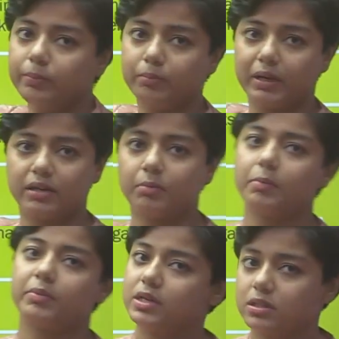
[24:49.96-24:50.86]
By
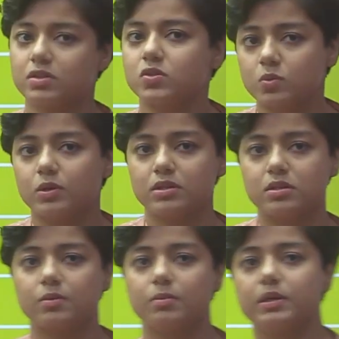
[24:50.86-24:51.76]
remembering these 2 words,
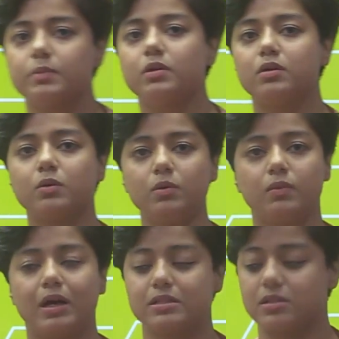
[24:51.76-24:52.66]
you will be able to
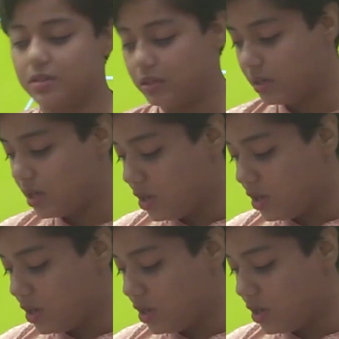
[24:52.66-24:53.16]
answer it.